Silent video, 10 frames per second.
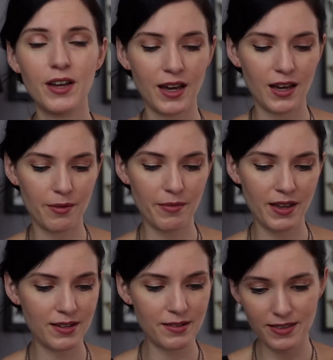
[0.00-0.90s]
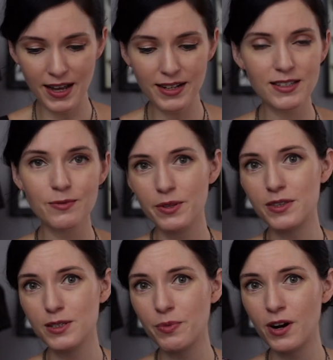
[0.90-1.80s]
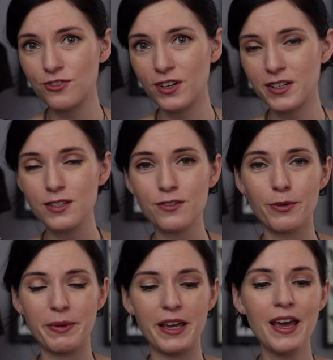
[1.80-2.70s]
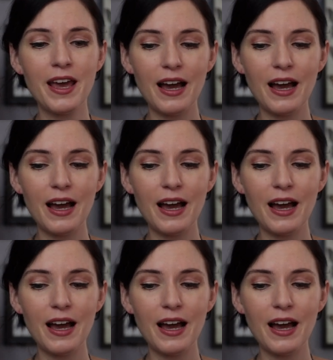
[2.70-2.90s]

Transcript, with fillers: And that's what this project is for me.